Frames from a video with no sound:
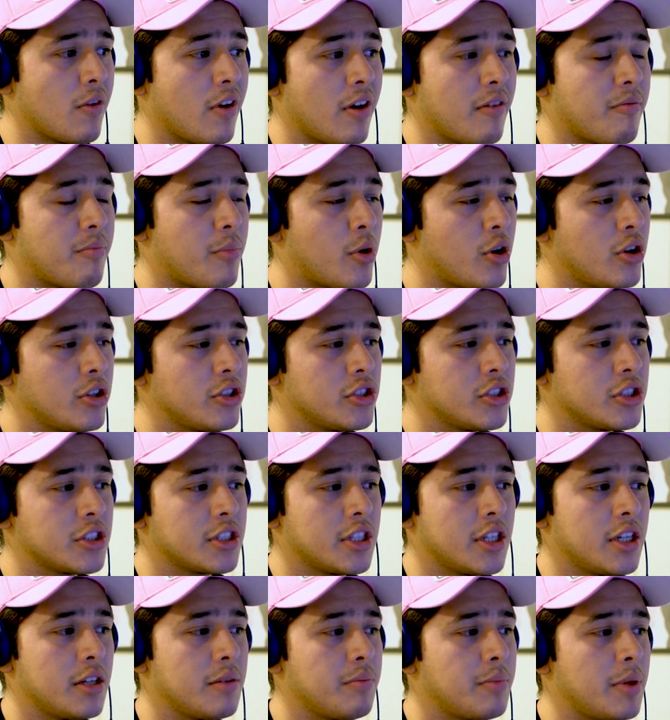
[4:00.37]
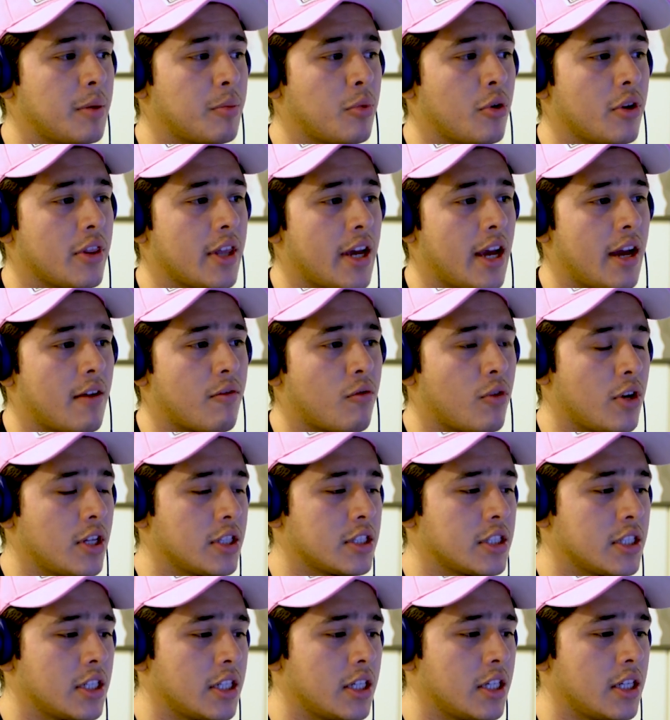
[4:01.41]
have purchased it, people that have
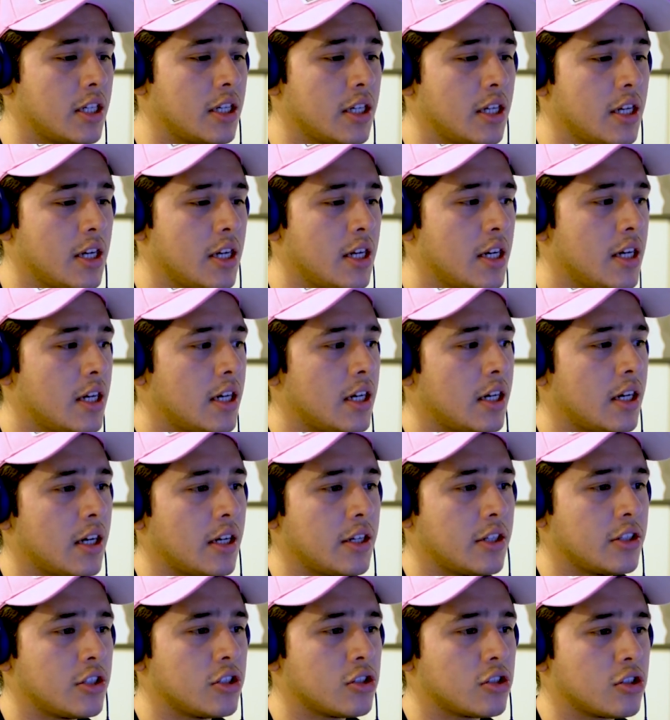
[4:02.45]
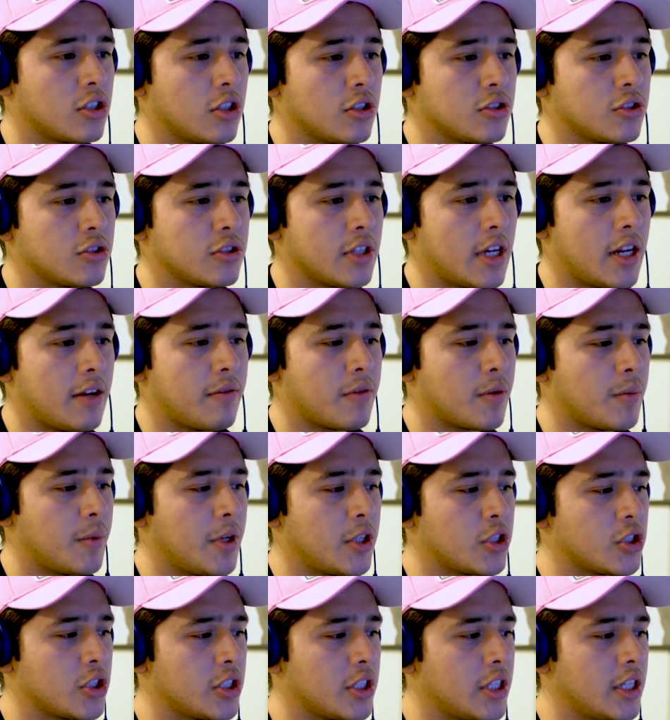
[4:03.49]
rented it, and it just tells you that
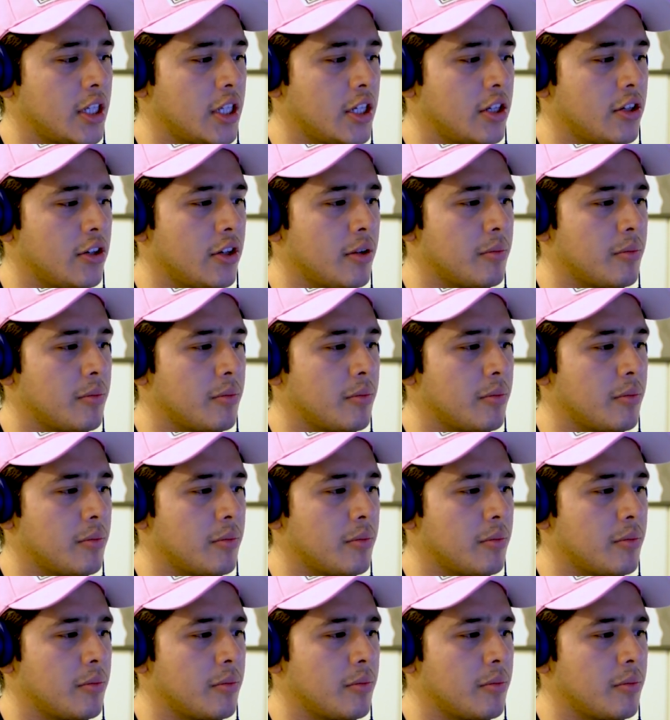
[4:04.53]
information here.